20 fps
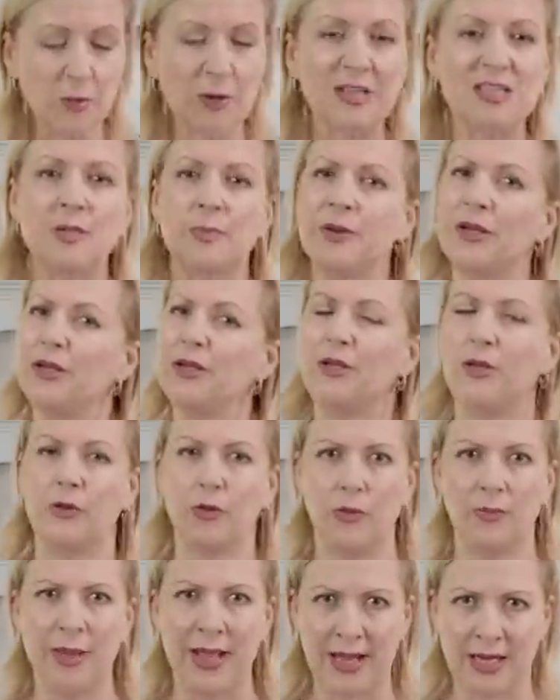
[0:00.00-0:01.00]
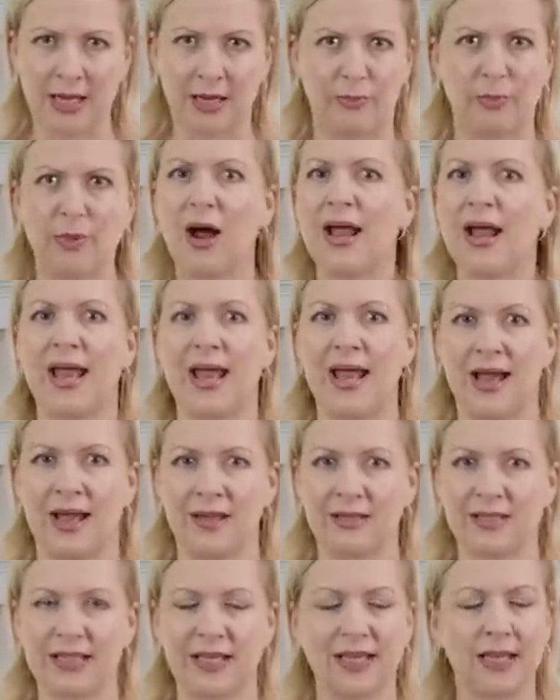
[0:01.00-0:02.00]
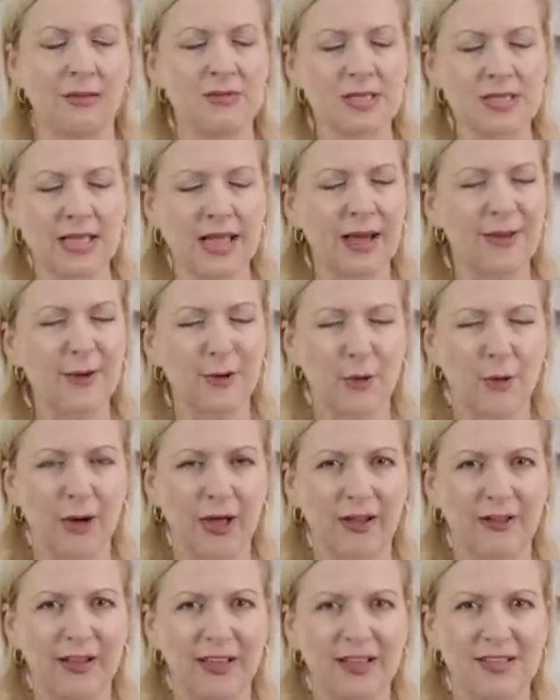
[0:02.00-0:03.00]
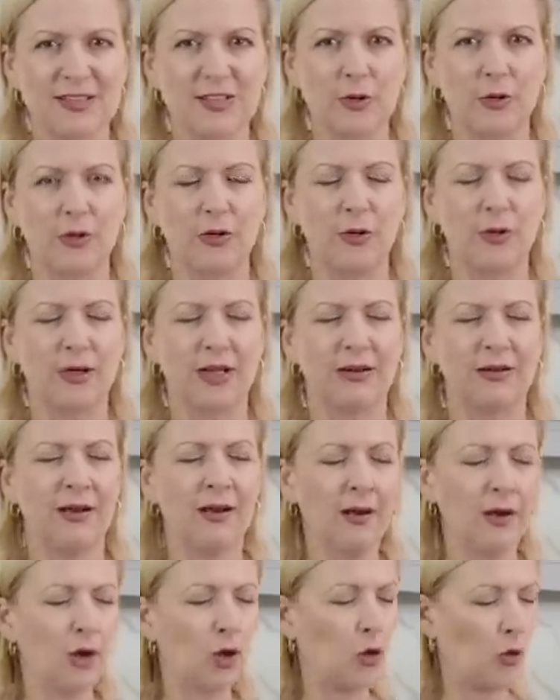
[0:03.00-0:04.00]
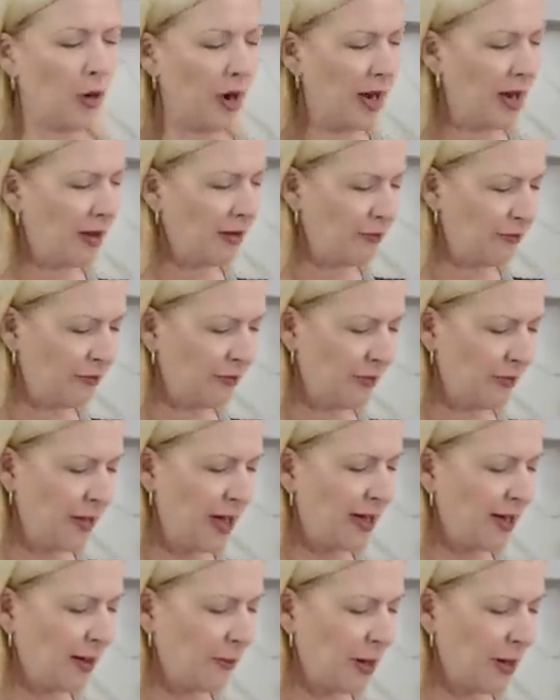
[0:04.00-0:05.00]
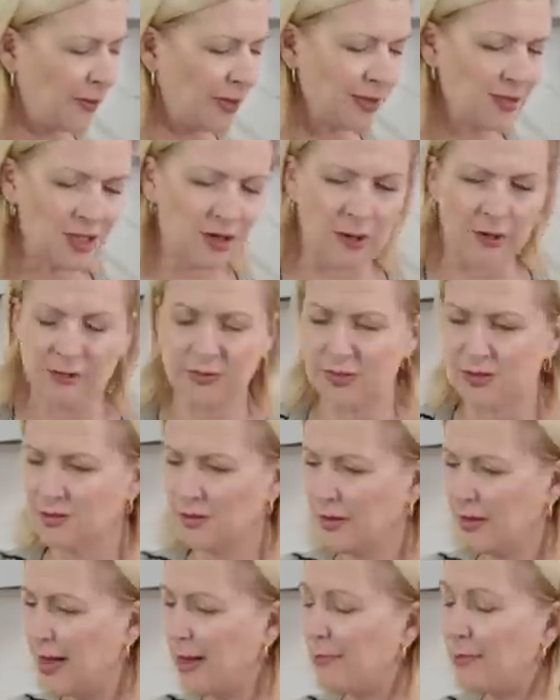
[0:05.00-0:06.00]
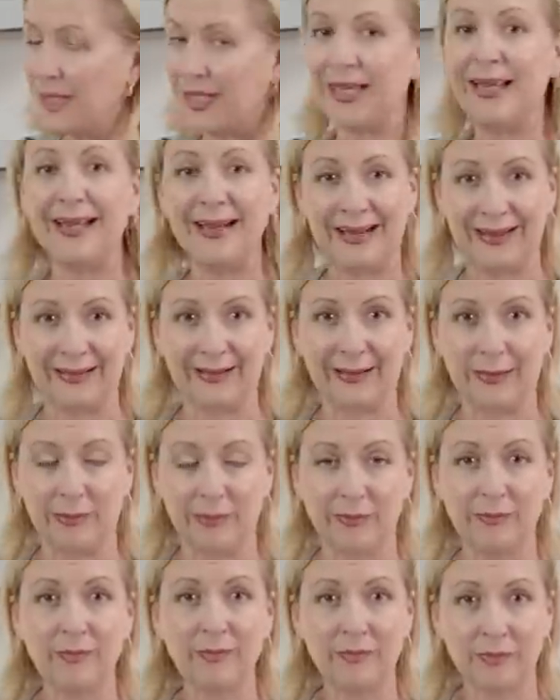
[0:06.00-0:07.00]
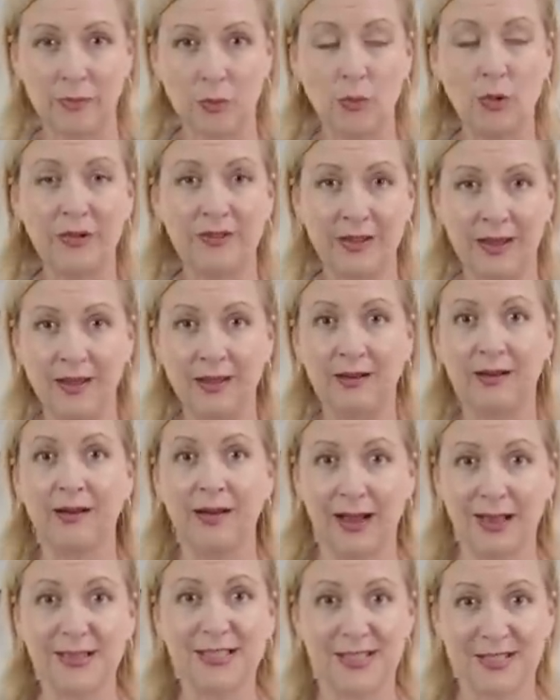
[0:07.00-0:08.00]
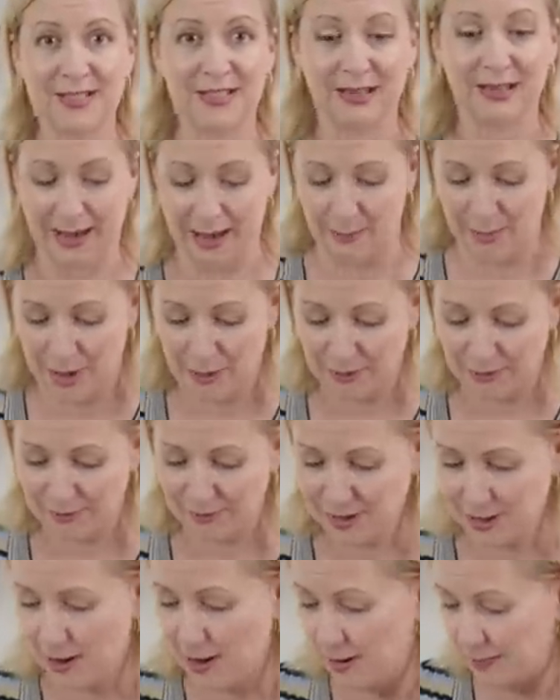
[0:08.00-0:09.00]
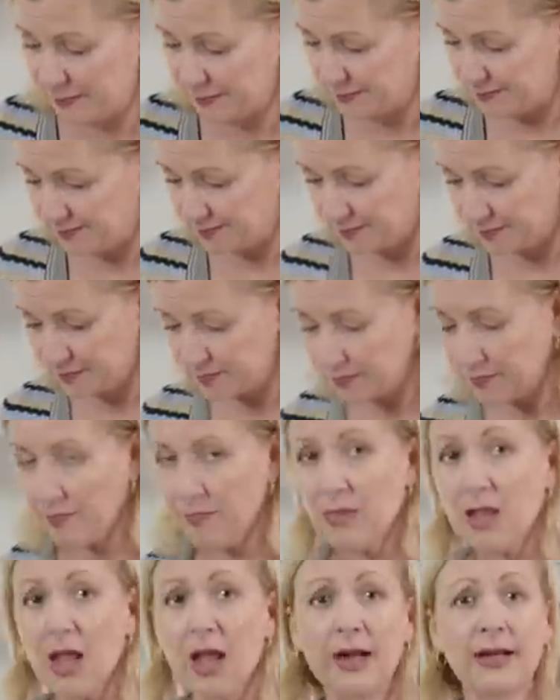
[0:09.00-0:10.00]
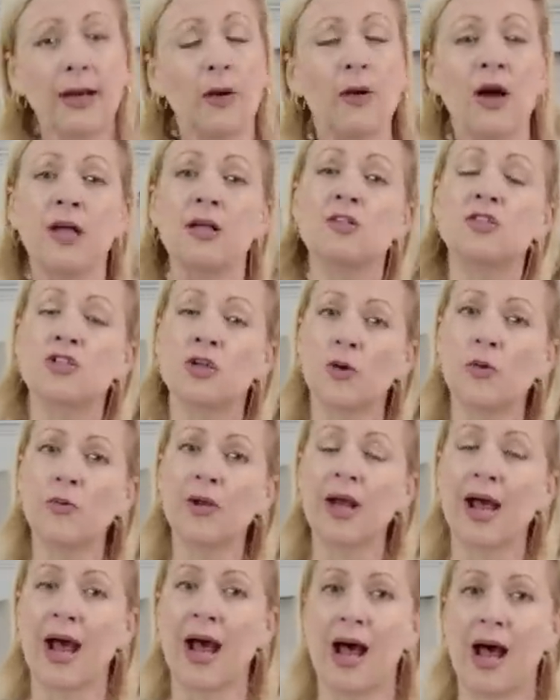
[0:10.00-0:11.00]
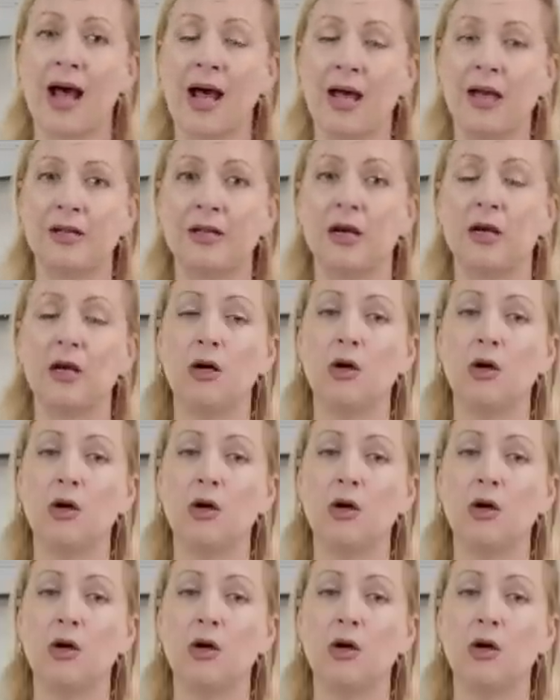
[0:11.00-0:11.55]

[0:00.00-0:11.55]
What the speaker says: recipe you make by hand. It comes together quickly so you can crave making pumpkin scones and be eating them within a decent amount of time. Now, I don't add